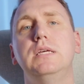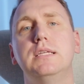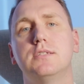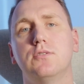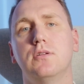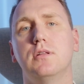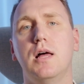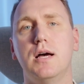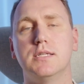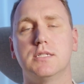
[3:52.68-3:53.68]
needs to
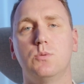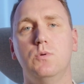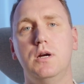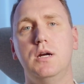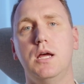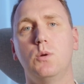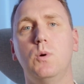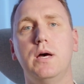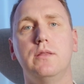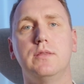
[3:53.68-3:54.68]
analyze where and
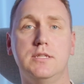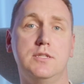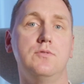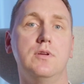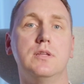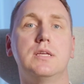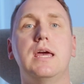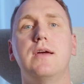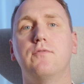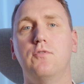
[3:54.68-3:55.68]
when the student
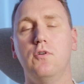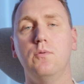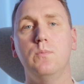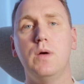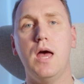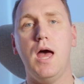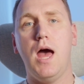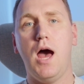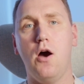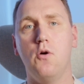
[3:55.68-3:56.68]
came from,
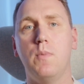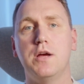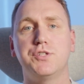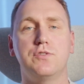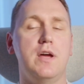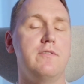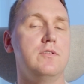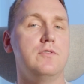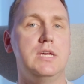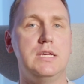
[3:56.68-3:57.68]
how much
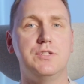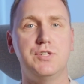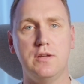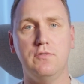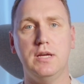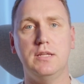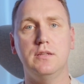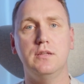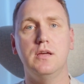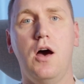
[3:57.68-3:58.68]
revenue he
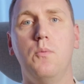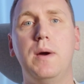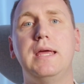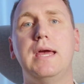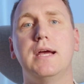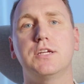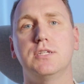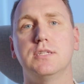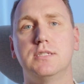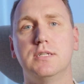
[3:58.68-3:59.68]
generated, how many
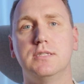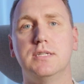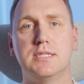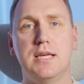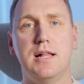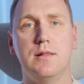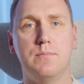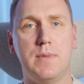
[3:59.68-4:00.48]
actions did the sales